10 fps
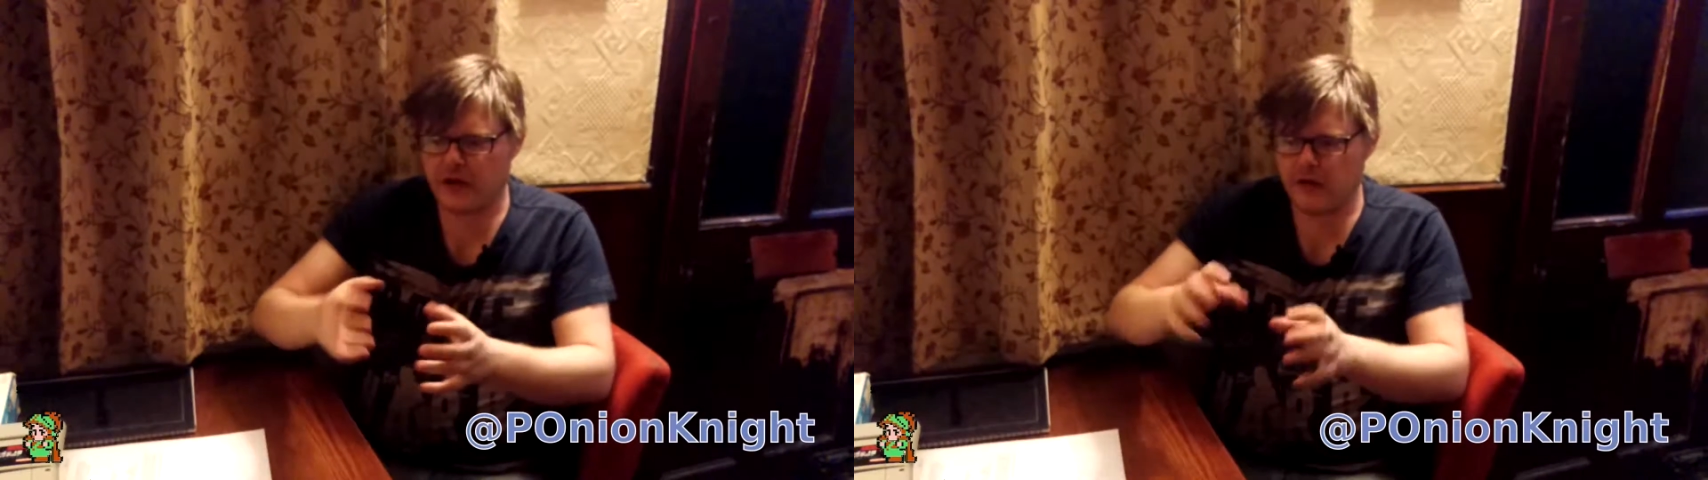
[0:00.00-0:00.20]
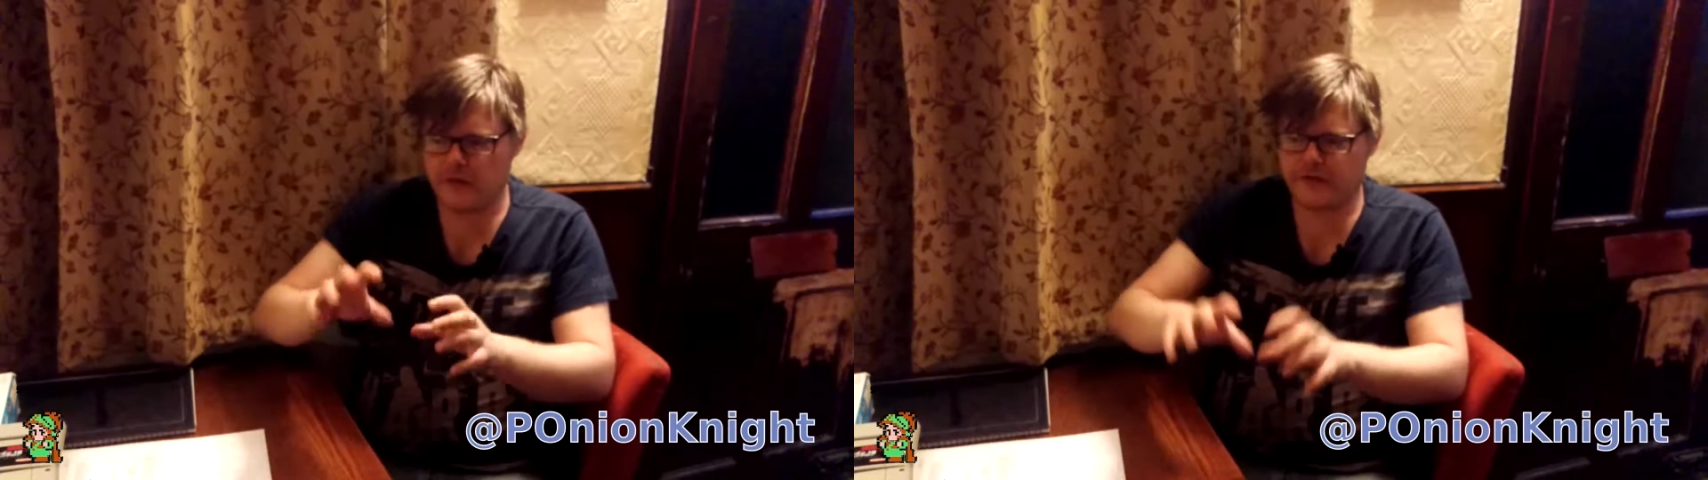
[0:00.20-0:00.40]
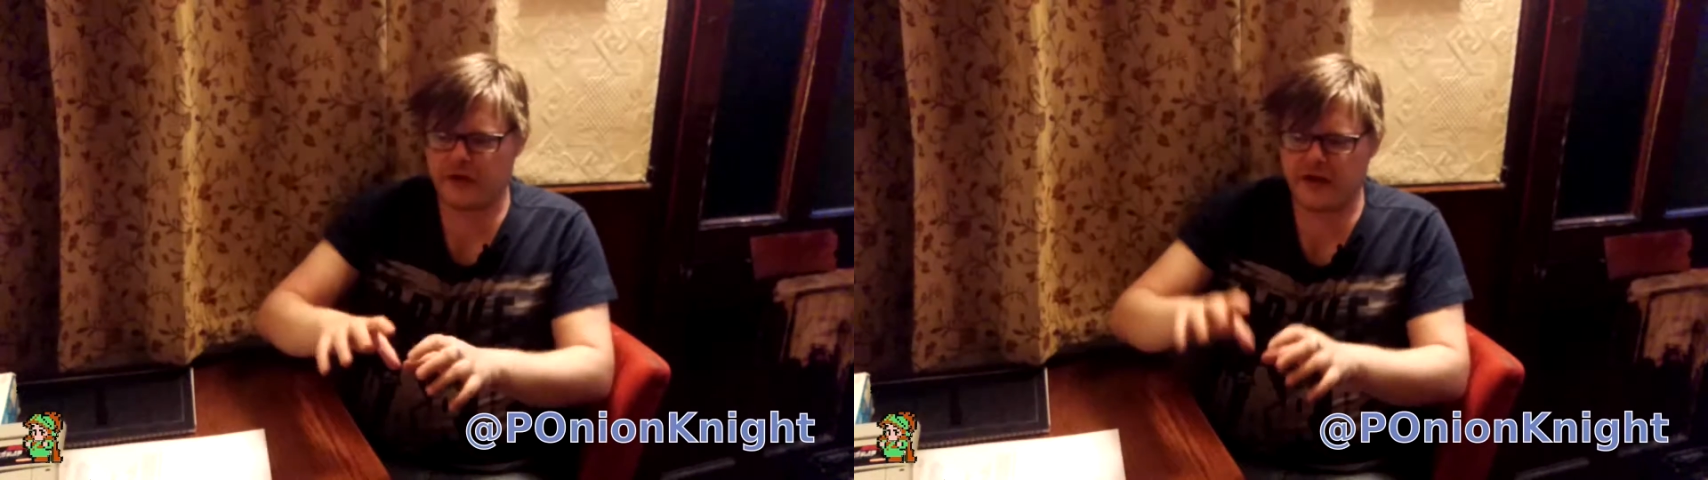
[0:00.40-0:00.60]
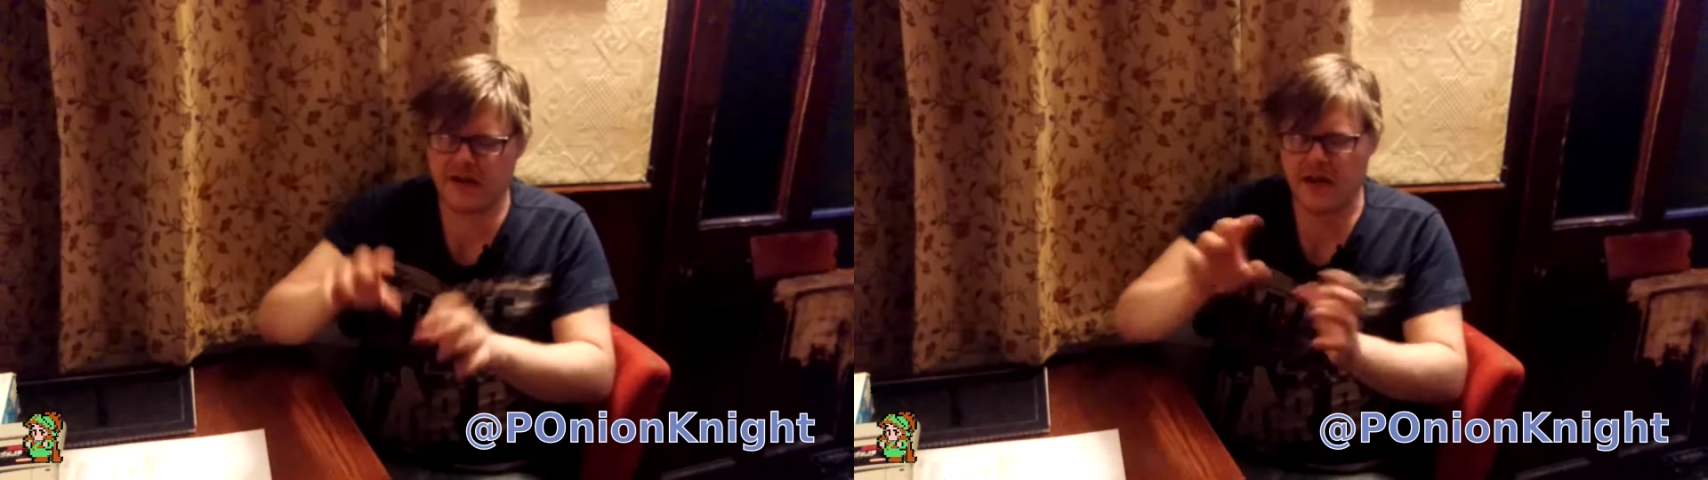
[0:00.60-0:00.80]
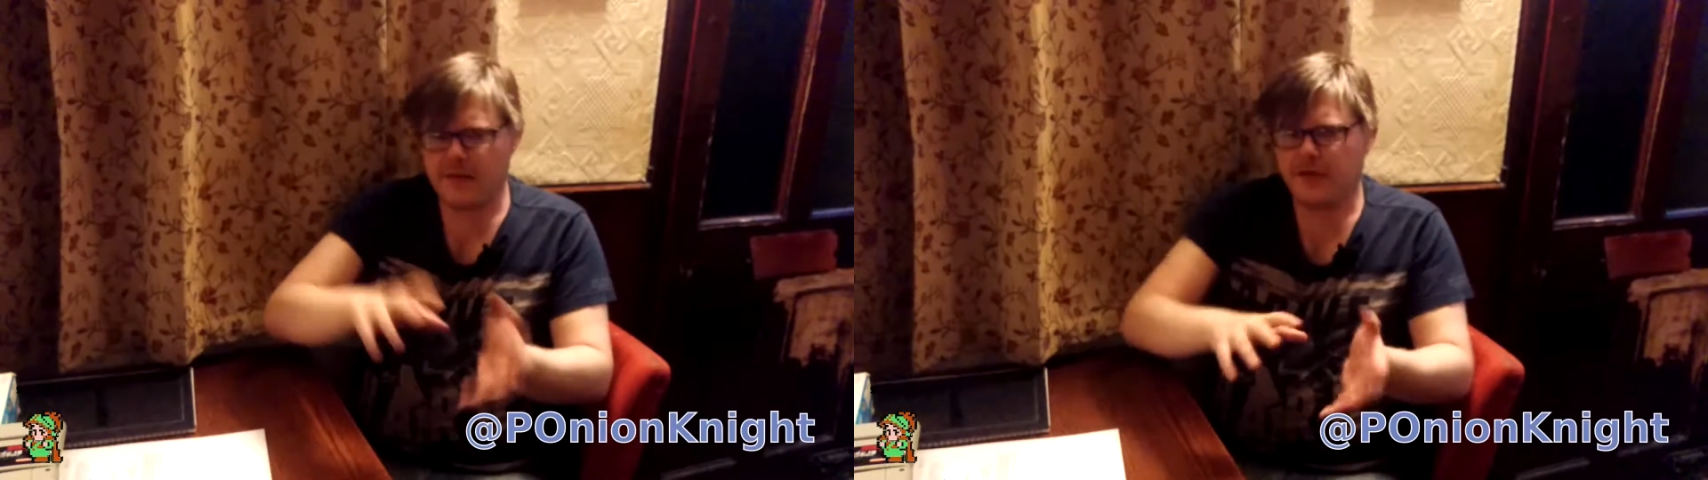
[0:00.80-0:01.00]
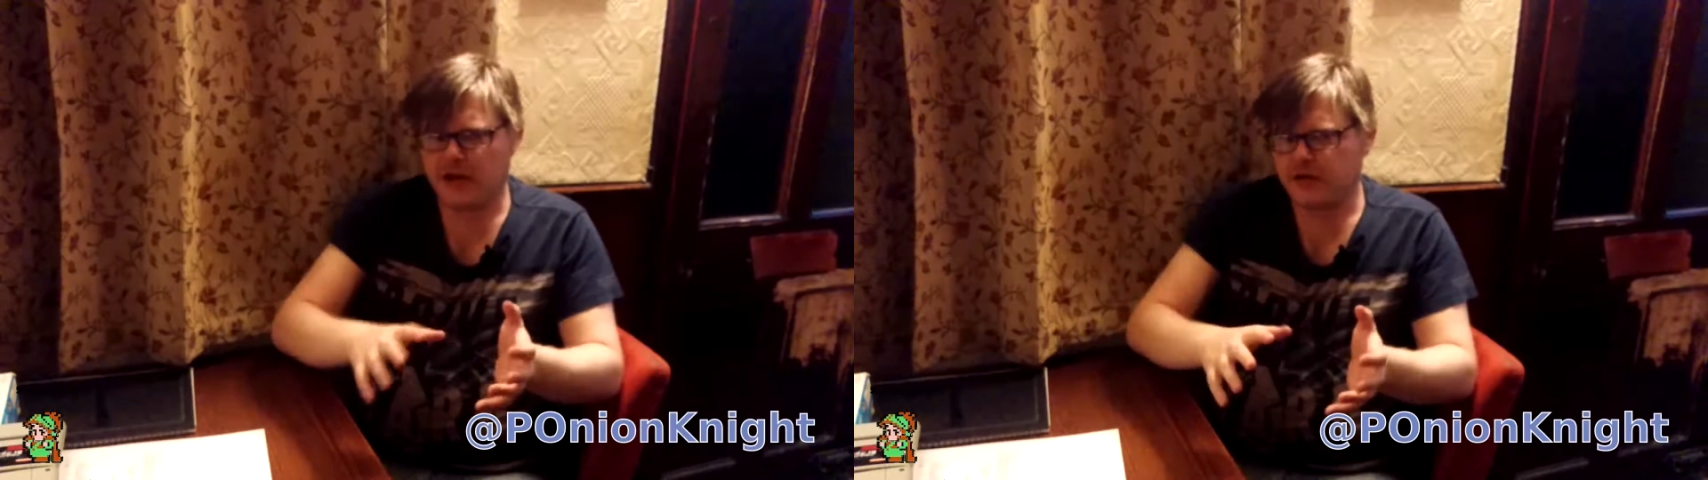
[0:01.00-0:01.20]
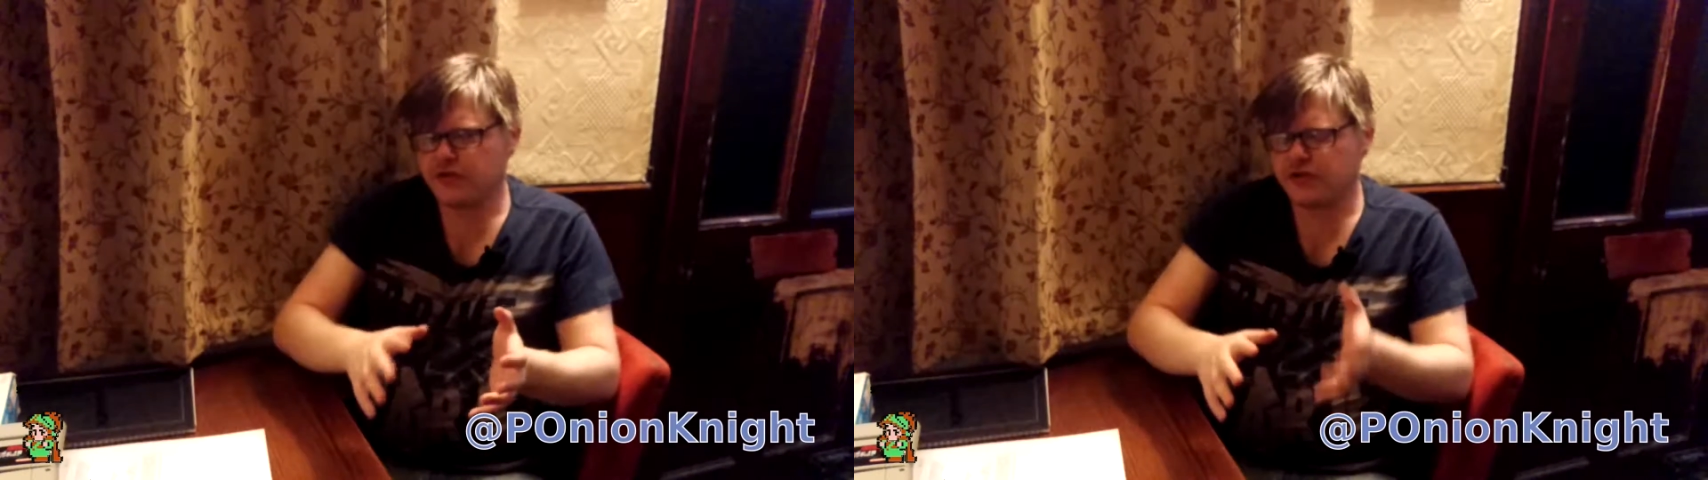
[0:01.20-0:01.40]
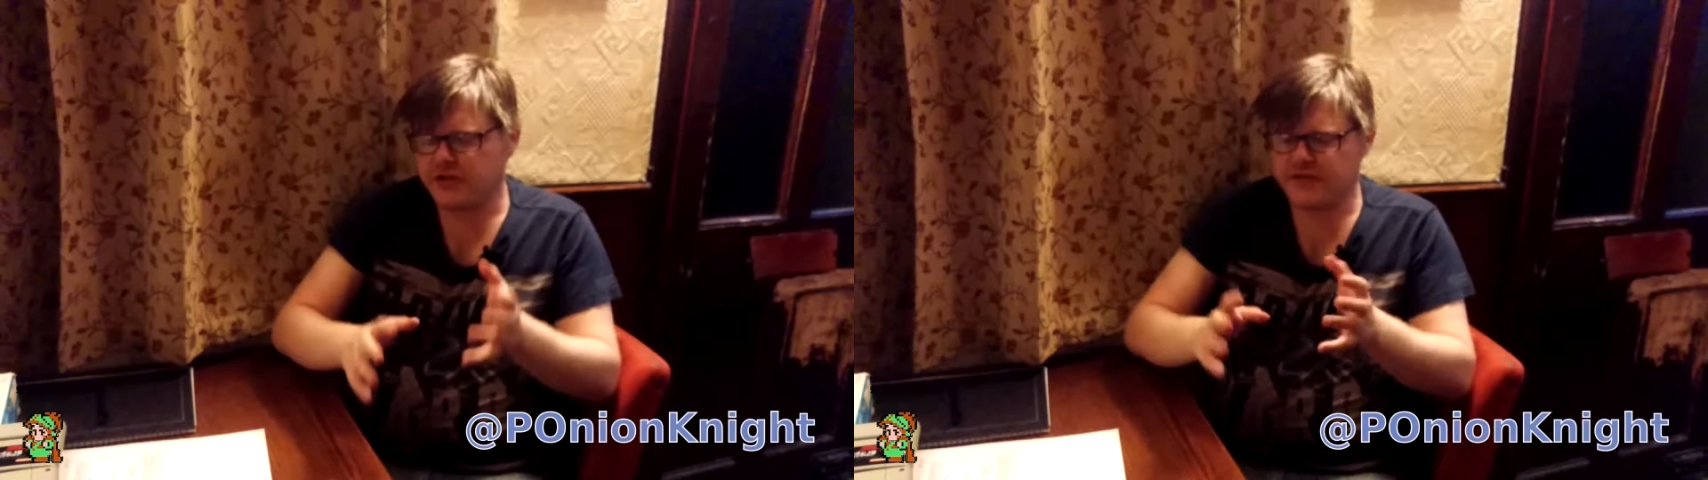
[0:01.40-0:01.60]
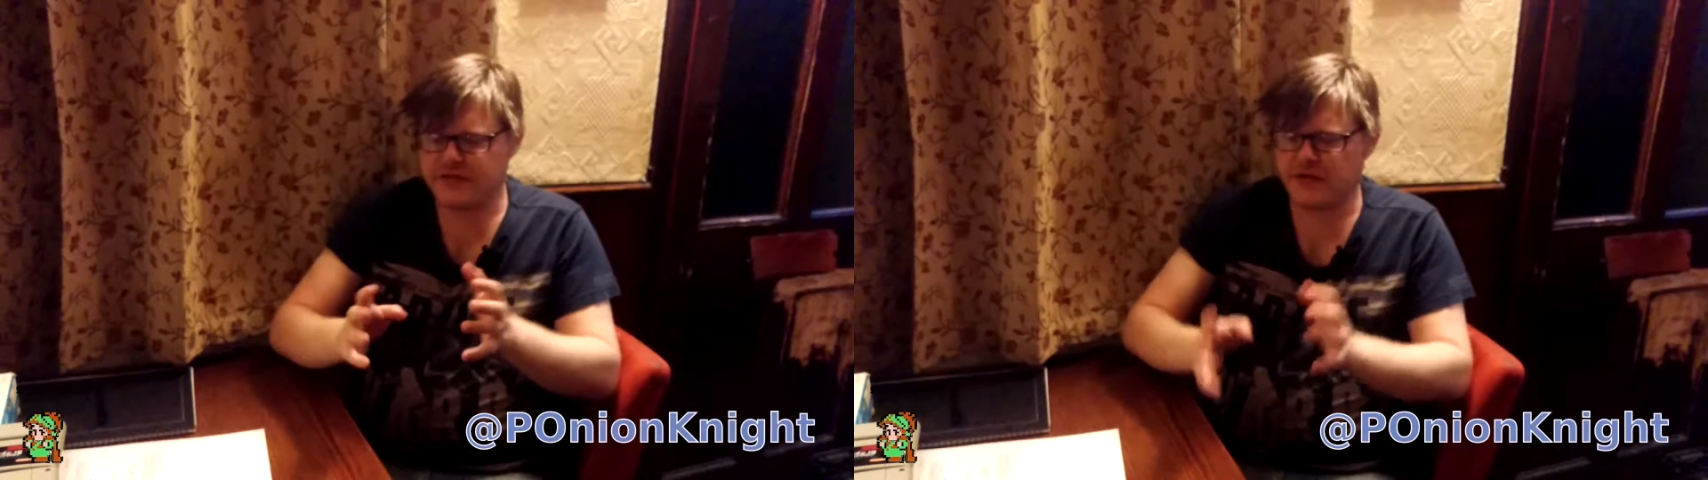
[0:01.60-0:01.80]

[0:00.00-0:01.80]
alongside game cartridges